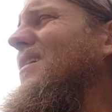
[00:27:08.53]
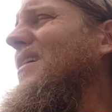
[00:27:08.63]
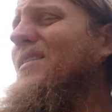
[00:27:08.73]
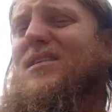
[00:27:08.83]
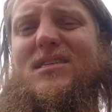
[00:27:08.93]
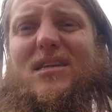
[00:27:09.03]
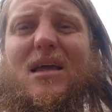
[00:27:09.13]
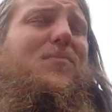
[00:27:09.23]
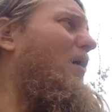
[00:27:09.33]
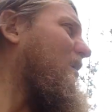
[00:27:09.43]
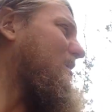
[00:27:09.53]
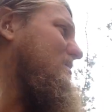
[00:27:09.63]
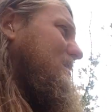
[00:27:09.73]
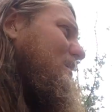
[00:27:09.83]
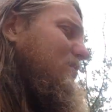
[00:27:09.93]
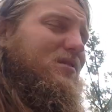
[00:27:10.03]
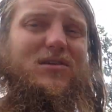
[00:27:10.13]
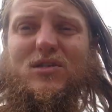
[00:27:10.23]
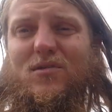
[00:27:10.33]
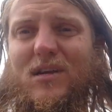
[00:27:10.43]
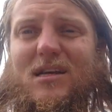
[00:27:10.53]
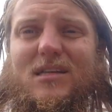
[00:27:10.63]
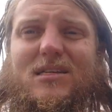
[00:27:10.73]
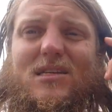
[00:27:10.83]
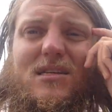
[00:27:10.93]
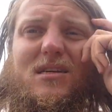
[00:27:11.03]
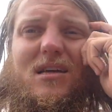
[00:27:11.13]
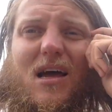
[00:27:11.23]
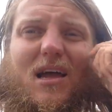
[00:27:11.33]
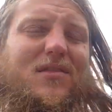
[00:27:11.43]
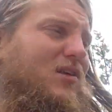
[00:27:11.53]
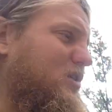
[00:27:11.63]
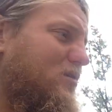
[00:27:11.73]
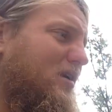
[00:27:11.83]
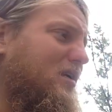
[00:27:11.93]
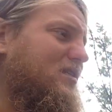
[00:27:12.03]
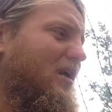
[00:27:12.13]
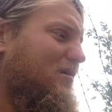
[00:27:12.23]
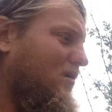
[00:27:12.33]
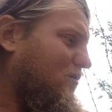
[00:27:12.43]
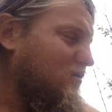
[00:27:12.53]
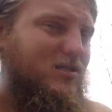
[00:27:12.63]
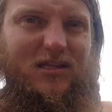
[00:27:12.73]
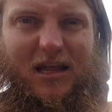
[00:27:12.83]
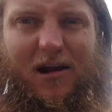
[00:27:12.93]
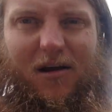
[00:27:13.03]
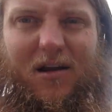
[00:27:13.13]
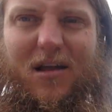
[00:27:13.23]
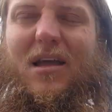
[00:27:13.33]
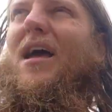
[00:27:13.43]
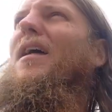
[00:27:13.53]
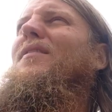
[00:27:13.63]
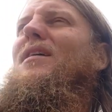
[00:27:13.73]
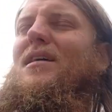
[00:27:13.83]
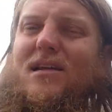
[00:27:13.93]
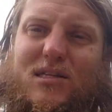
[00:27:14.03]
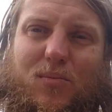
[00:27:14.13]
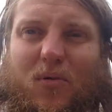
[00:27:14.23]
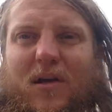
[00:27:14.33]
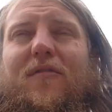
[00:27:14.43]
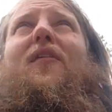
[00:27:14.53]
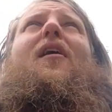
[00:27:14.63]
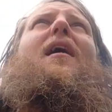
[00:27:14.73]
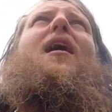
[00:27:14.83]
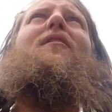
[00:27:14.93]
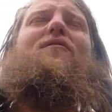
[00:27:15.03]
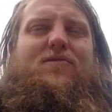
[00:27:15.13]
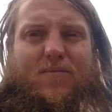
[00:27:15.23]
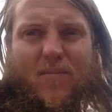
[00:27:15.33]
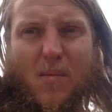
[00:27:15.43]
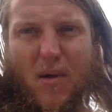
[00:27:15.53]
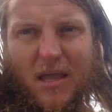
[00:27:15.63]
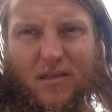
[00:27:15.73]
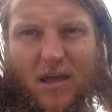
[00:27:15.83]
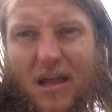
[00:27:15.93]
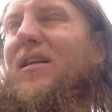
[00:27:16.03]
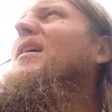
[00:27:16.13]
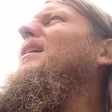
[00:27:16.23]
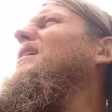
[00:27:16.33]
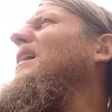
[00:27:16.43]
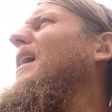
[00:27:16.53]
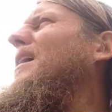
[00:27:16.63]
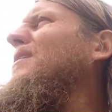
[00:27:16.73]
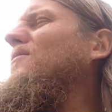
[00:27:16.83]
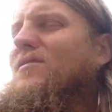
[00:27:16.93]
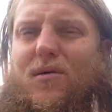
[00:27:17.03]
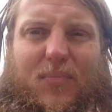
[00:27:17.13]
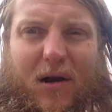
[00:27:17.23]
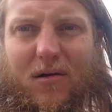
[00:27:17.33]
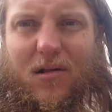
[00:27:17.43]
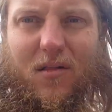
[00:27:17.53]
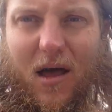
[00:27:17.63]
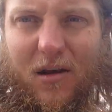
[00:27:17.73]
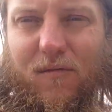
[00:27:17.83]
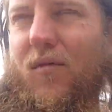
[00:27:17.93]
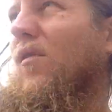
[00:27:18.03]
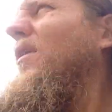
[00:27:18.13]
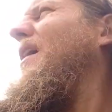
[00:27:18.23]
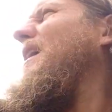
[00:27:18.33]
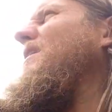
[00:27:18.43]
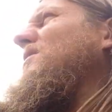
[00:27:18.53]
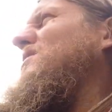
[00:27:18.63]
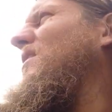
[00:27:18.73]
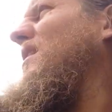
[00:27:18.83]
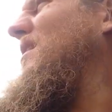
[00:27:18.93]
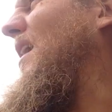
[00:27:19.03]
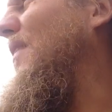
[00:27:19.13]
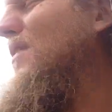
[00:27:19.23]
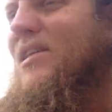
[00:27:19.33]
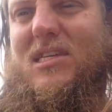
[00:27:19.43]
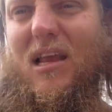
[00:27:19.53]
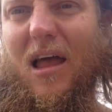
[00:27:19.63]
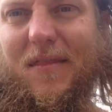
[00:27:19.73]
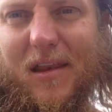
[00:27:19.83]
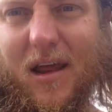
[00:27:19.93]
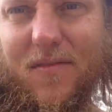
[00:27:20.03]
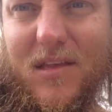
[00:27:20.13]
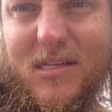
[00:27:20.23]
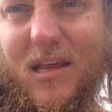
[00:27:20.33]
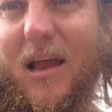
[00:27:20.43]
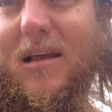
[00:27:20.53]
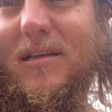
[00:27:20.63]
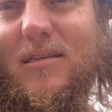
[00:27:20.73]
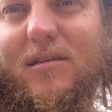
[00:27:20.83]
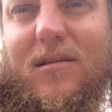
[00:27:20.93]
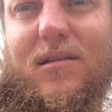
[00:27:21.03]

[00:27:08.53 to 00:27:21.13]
And the state park is here with the trees. I got the trees and the ocean there, and it's pretty far out from the mainland compared to a lot of Florida. And it's like on this side, and then on this side is,